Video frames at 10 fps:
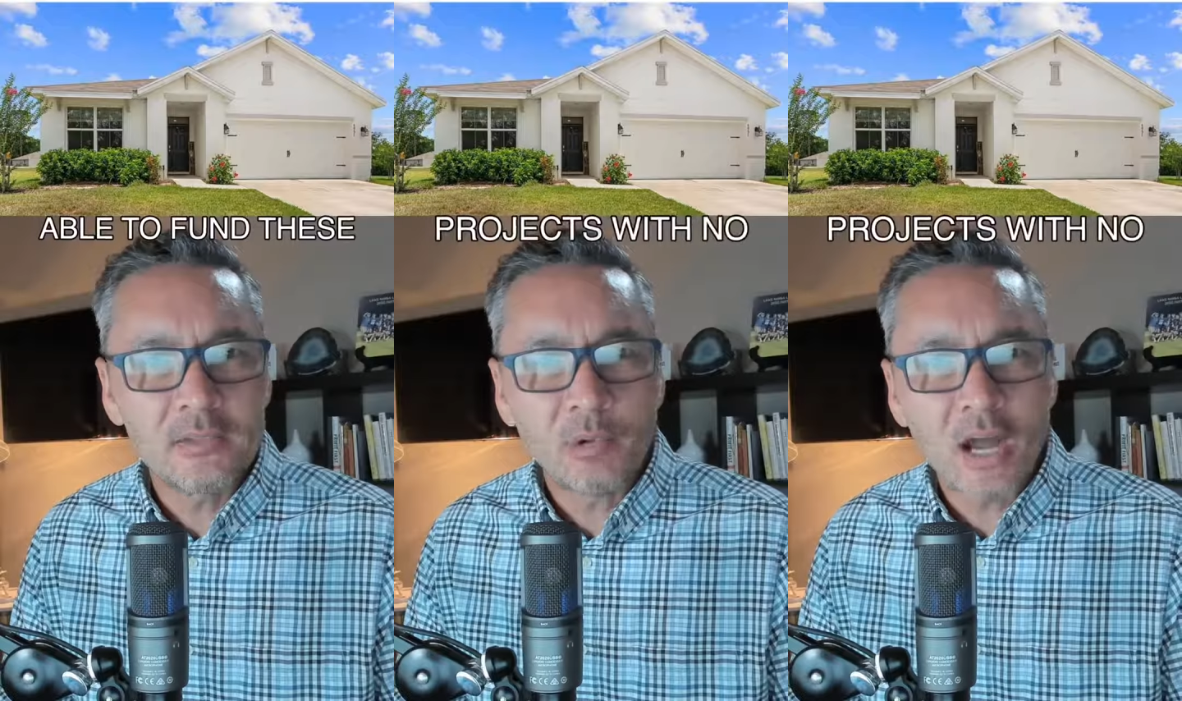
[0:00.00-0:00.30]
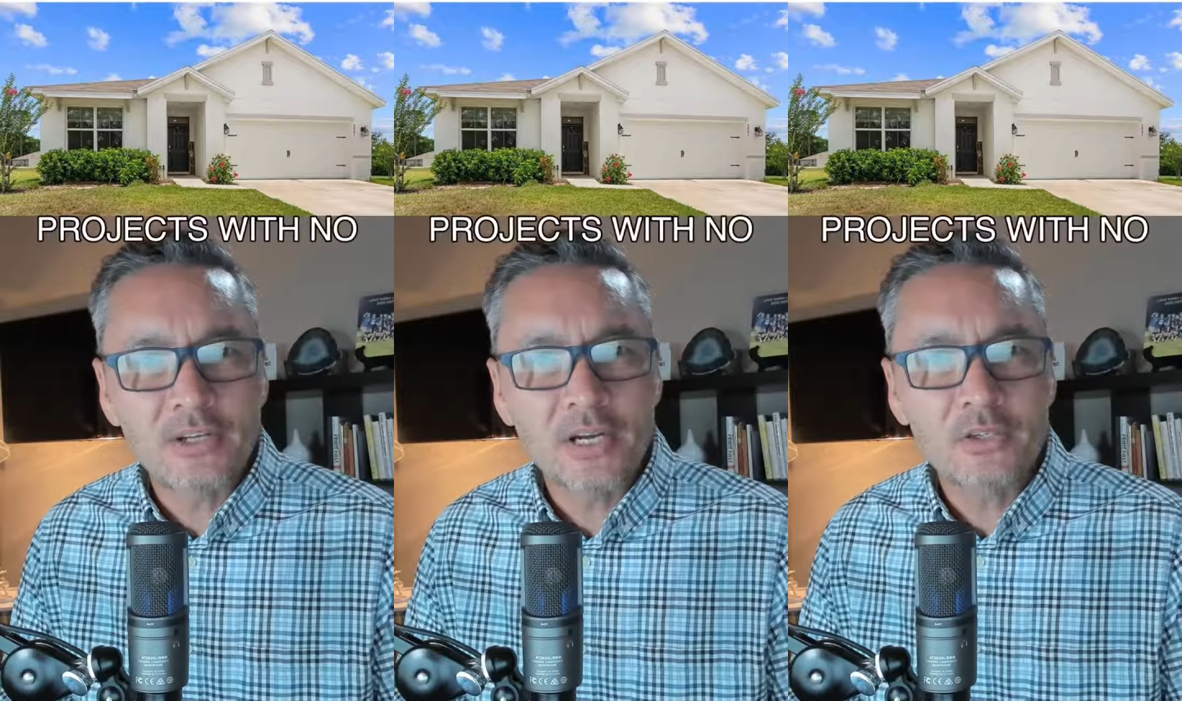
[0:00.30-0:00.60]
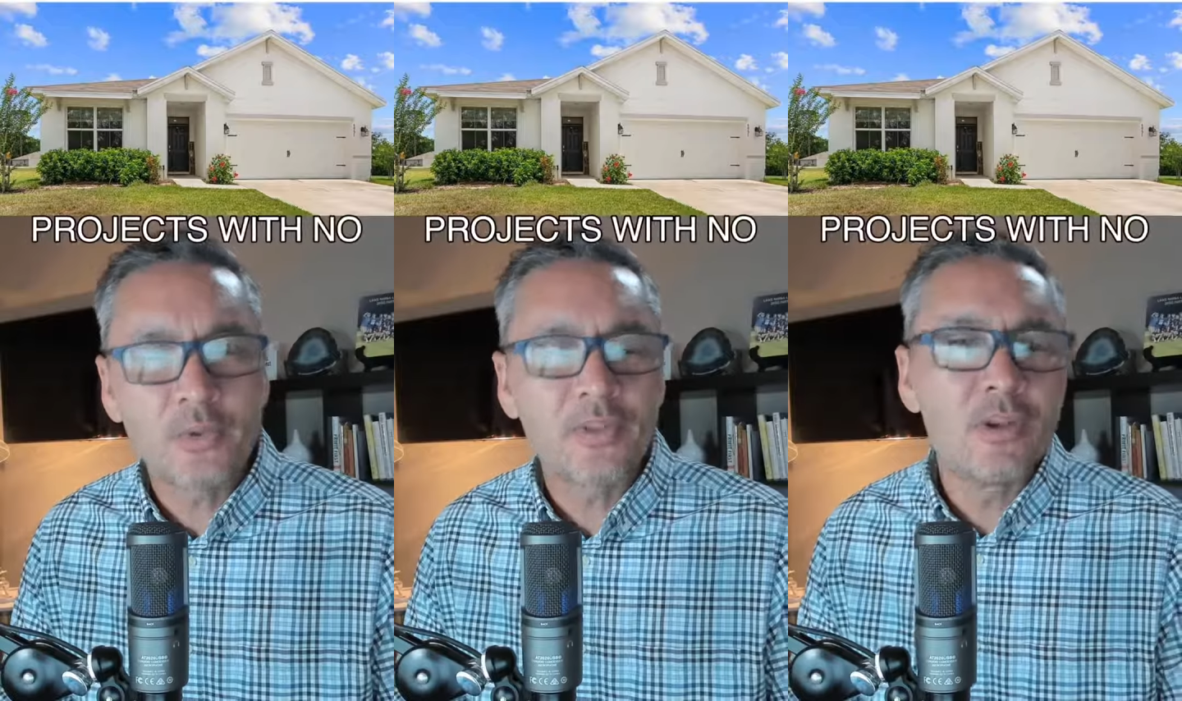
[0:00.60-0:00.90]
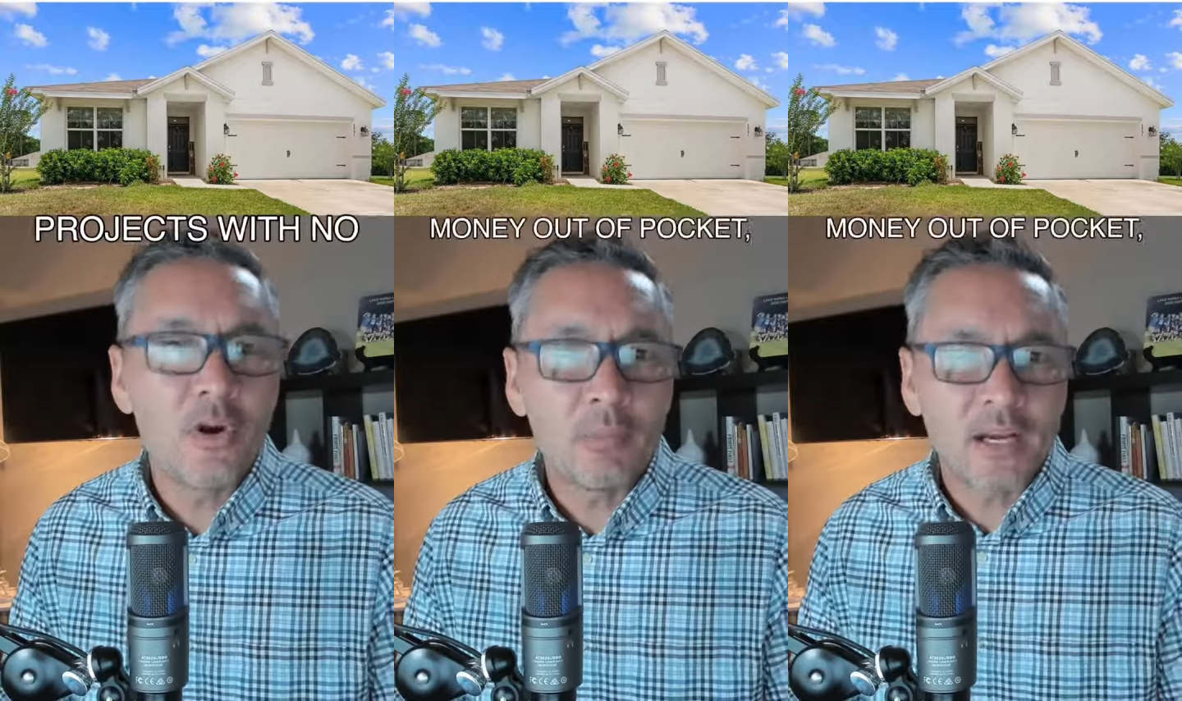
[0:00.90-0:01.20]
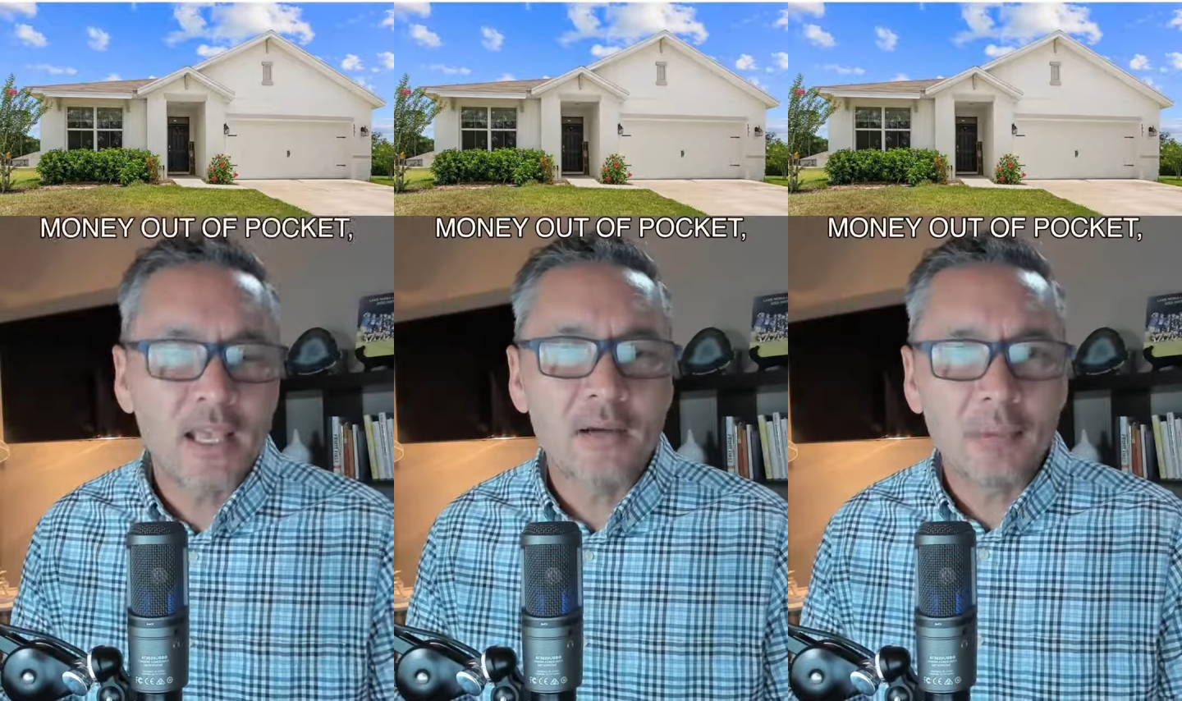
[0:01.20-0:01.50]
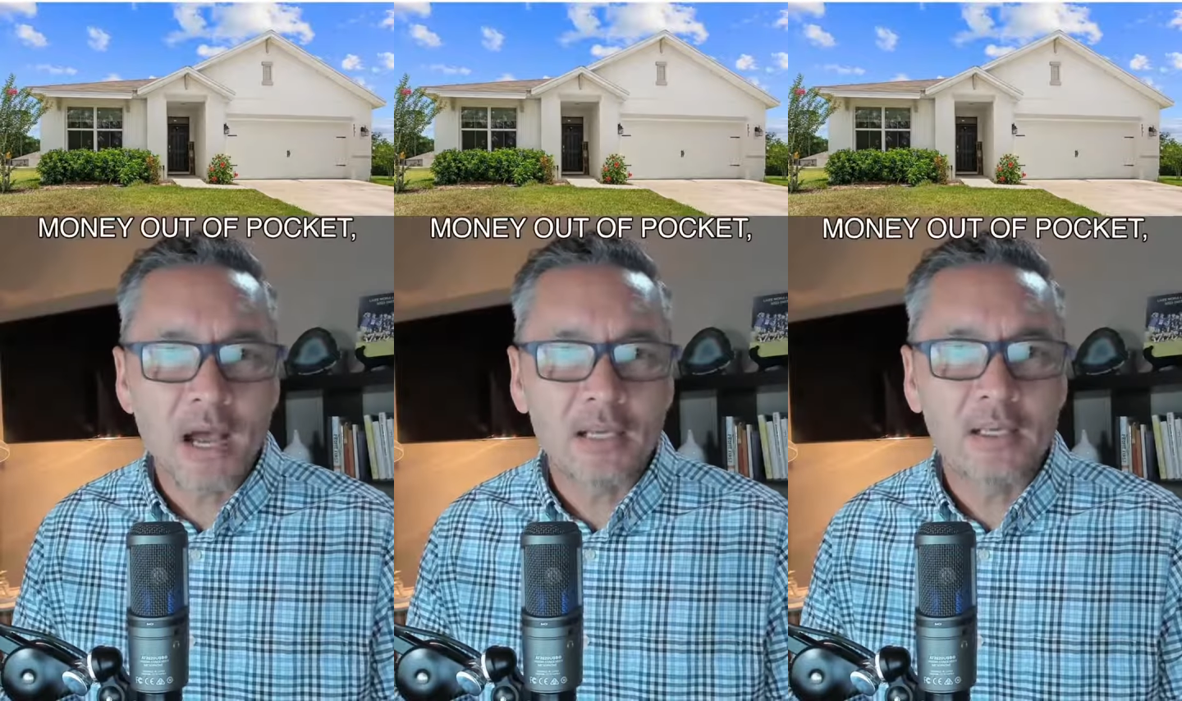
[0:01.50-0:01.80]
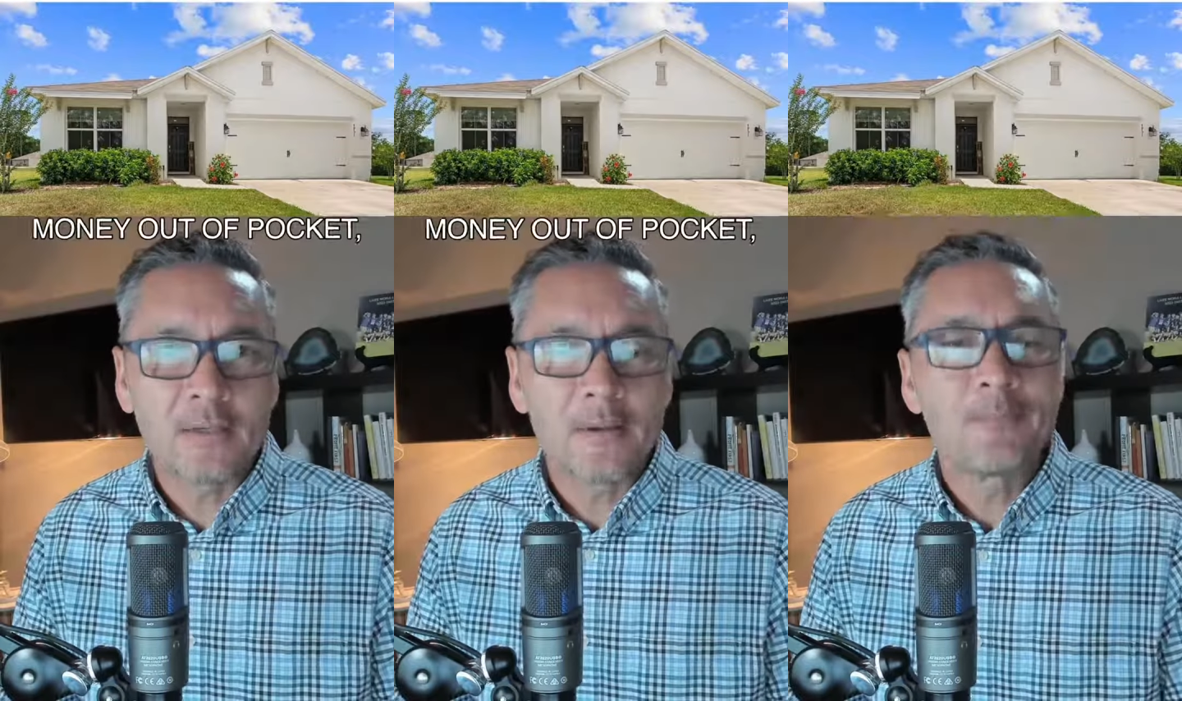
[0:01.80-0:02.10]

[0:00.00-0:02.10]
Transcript: projects with no money out of pocket